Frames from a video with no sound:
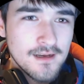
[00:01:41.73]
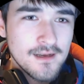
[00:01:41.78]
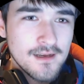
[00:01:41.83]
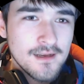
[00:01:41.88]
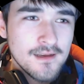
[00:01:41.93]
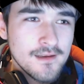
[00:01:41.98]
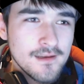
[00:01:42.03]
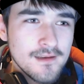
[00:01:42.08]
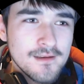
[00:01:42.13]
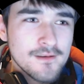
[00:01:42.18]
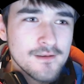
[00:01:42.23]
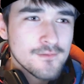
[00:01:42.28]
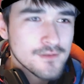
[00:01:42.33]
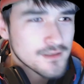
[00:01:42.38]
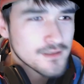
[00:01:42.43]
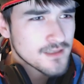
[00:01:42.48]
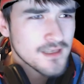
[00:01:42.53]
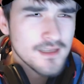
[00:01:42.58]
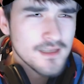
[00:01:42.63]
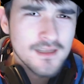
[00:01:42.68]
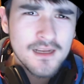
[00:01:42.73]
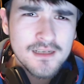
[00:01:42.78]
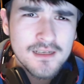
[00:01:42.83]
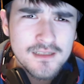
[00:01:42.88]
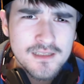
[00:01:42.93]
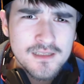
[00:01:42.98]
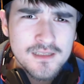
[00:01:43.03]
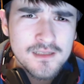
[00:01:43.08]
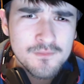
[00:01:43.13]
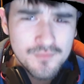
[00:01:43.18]
I would say
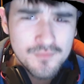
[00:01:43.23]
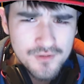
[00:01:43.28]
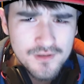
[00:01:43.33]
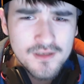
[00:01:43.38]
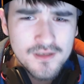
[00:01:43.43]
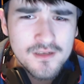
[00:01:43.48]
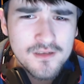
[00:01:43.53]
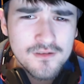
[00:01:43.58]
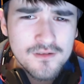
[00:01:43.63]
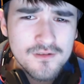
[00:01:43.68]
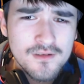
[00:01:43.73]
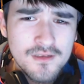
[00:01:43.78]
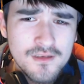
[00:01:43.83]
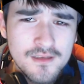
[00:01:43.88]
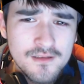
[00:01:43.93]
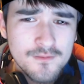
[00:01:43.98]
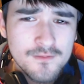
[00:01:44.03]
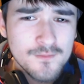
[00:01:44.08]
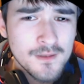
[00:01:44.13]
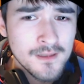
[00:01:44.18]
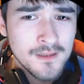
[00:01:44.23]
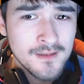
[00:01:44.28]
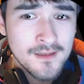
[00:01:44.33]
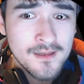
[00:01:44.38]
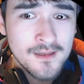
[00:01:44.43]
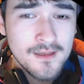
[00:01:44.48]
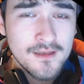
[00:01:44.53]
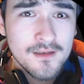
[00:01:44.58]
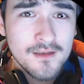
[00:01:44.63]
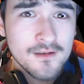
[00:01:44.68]
that's a pretty good deal when
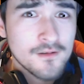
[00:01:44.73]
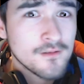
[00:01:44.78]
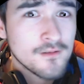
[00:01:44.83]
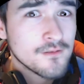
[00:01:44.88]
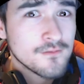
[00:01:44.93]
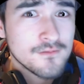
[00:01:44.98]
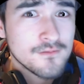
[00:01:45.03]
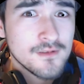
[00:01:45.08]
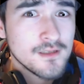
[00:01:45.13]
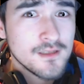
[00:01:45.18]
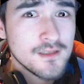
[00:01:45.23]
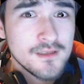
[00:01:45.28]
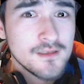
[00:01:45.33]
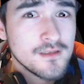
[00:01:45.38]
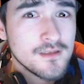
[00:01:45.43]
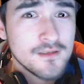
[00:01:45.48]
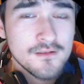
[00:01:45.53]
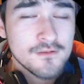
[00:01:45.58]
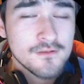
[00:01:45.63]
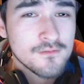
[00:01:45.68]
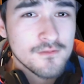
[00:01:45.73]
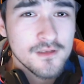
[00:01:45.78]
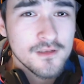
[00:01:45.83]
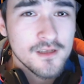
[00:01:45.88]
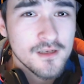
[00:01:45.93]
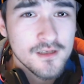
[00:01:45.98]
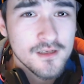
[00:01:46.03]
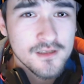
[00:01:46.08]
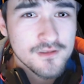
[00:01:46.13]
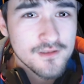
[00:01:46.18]
they already only
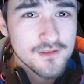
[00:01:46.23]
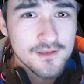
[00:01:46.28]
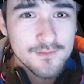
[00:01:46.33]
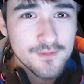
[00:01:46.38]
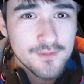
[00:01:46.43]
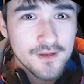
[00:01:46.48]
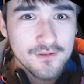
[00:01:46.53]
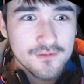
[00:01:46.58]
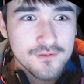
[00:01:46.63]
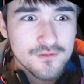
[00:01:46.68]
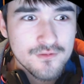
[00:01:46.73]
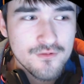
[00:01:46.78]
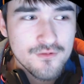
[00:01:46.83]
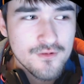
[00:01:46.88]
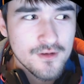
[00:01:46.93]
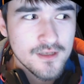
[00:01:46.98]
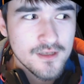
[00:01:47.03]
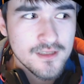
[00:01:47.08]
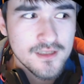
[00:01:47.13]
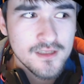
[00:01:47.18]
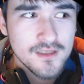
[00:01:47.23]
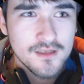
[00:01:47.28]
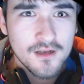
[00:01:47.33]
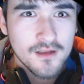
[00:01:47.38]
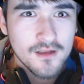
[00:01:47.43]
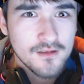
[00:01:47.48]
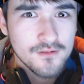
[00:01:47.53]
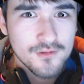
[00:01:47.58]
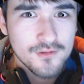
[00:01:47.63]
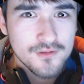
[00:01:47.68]
cost about
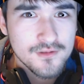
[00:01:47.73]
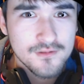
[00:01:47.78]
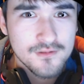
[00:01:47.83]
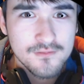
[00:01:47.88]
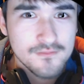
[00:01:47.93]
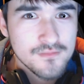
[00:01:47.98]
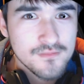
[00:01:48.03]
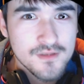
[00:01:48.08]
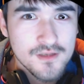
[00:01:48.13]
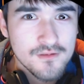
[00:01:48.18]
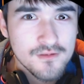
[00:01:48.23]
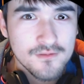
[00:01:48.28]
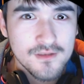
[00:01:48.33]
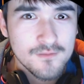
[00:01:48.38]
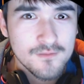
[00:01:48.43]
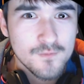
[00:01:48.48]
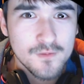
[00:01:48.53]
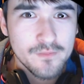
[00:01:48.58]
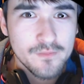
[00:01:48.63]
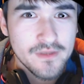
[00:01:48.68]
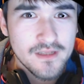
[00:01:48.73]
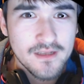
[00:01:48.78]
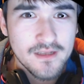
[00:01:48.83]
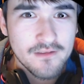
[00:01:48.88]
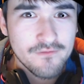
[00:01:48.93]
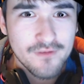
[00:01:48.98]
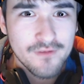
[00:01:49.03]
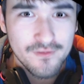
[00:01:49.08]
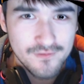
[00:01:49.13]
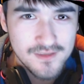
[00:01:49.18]
$20 so it will be
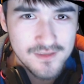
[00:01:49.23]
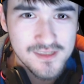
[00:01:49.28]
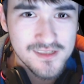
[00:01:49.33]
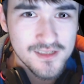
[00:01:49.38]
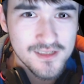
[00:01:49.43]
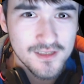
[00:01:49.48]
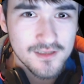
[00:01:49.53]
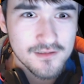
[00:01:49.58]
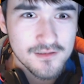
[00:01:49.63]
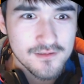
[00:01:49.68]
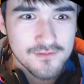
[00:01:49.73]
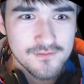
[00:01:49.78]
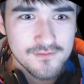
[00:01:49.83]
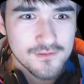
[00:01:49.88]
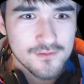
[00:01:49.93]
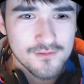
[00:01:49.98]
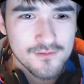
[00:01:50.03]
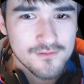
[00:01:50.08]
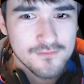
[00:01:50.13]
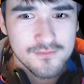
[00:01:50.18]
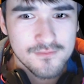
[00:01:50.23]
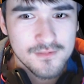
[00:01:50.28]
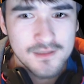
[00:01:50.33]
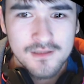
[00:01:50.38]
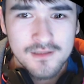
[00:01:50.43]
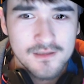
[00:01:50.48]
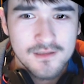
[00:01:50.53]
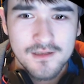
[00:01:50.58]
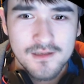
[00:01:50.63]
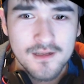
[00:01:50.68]
like $15 for
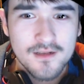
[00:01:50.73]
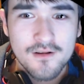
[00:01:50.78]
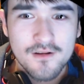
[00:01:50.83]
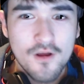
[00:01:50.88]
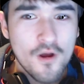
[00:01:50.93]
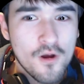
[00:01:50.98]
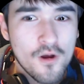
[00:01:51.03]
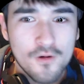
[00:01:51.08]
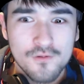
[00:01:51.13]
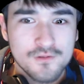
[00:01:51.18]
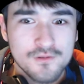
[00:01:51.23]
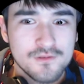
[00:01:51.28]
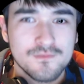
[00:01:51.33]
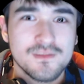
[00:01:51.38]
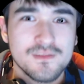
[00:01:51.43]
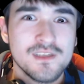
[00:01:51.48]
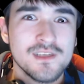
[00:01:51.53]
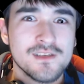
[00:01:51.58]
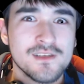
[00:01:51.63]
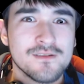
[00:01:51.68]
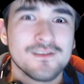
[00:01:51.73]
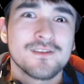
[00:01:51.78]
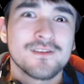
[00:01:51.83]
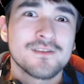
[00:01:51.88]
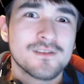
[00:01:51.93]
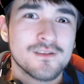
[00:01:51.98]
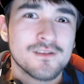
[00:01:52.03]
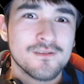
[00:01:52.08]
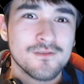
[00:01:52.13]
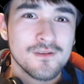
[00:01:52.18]
an awesome
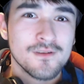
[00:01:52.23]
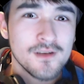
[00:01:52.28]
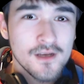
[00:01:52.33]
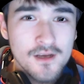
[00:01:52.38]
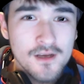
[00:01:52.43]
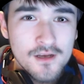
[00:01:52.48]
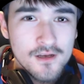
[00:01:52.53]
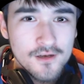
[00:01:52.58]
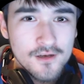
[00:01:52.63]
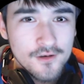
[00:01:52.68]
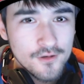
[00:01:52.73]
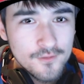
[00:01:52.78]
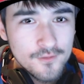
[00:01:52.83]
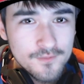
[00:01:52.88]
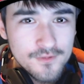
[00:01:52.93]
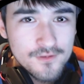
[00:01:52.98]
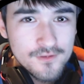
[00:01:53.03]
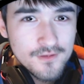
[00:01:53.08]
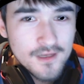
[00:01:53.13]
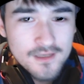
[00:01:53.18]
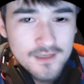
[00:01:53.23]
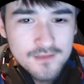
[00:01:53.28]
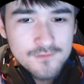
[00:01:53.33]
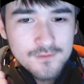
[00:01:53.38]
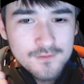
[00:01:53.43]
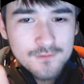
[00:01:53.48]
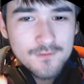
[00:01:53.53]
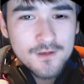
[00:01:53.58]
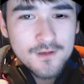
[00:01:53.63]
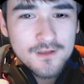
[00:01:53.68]
t-shirt. So hope you guys
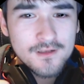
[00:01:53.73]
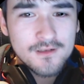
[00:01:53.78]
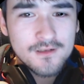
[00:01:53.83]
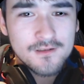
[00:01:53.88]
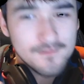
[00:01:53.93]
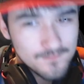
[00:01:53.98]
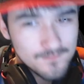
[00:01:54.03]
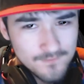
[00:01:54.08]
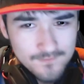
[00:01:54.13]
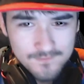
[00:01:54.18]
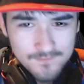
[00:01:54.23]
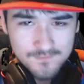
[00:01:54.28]
would want it.